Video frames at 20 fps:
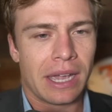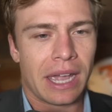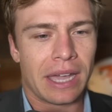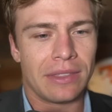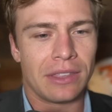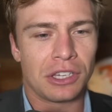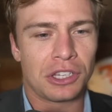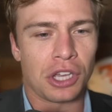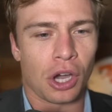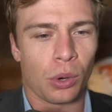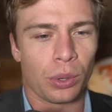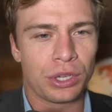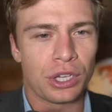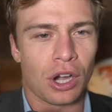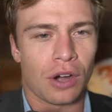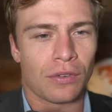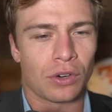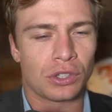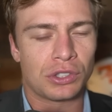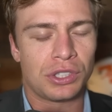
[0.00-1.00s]
And then
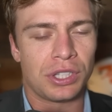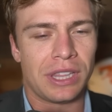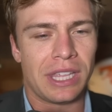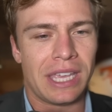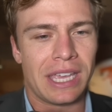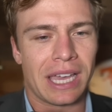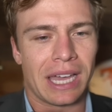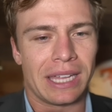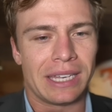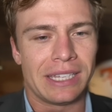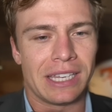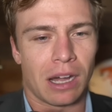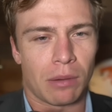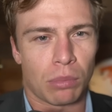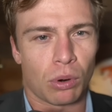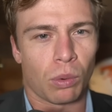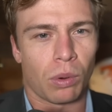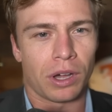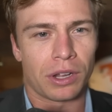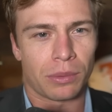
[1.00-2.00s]
going over to the
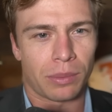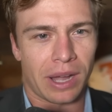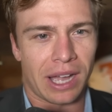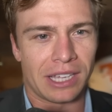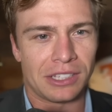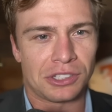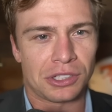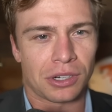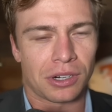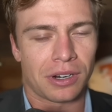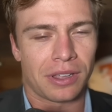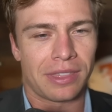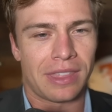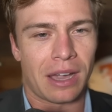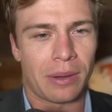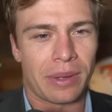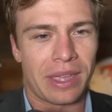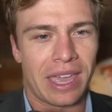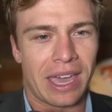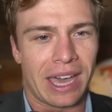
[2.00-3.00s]
number one riser
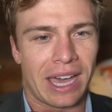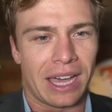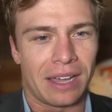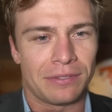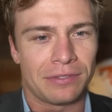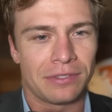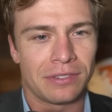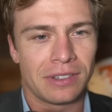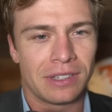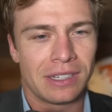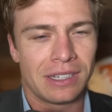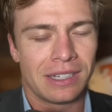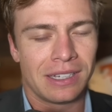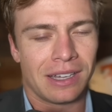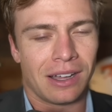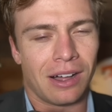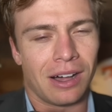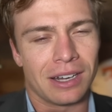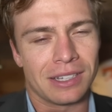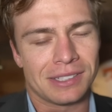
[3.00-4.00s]
that we have,
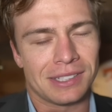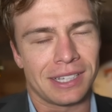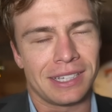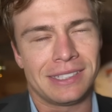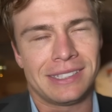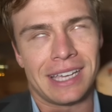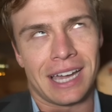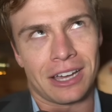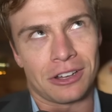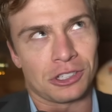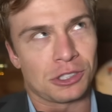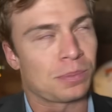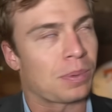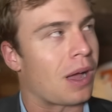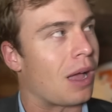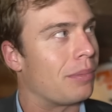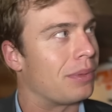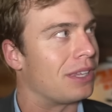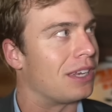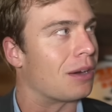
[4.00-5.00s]
honestly, Dowdle's
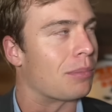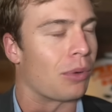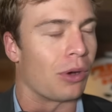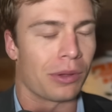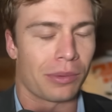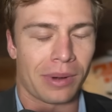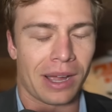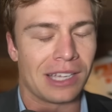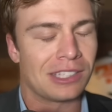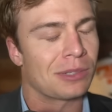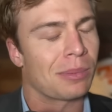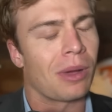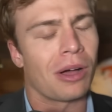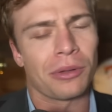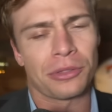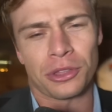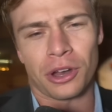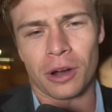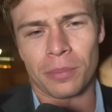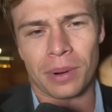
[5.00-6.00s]
probably the number one riser.
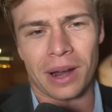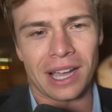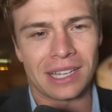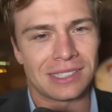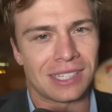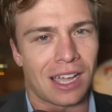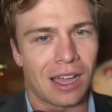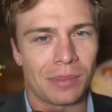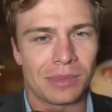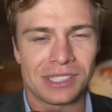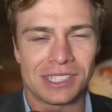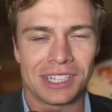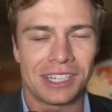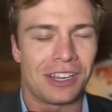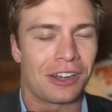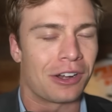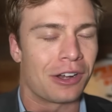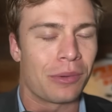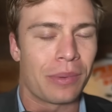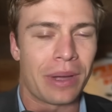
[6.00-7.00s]
But we'll throw Brian Thomas in
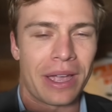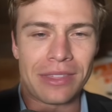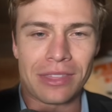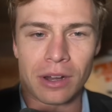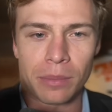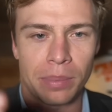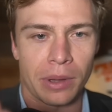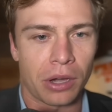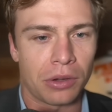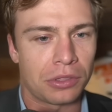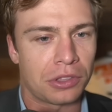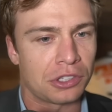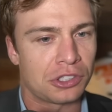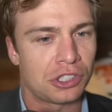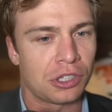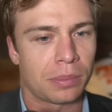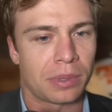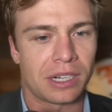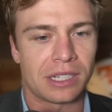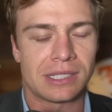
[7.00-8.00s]
here anyway. They're both
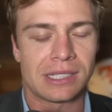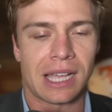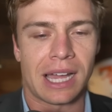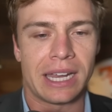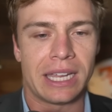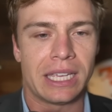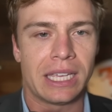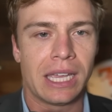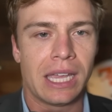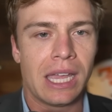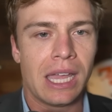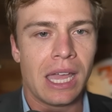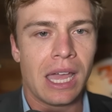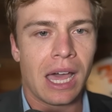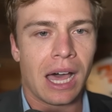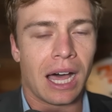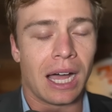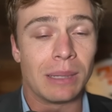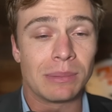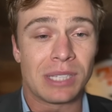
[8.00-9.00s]
super exciting.
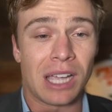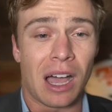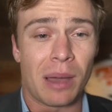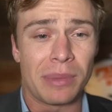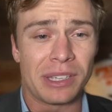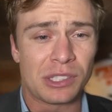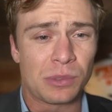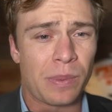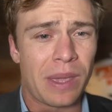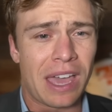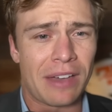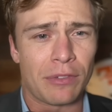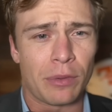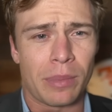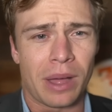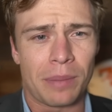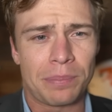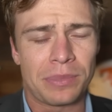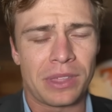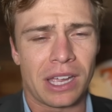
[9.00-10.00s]
On Thomas, we have
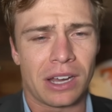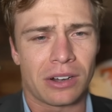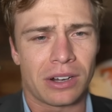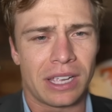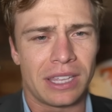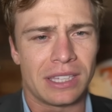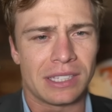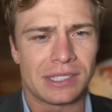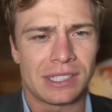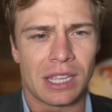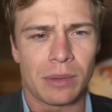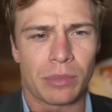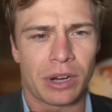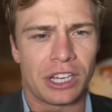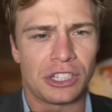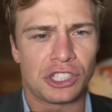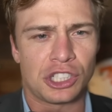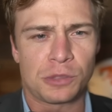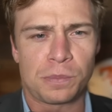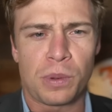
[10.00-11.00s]
him up there in the same
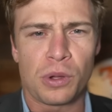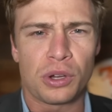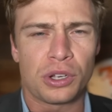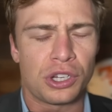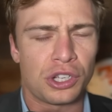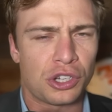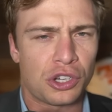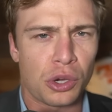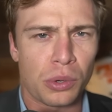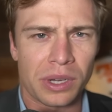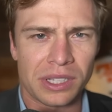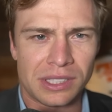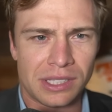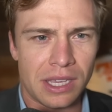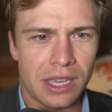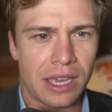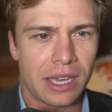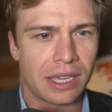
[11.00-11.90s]
range as Puka Nacua, T.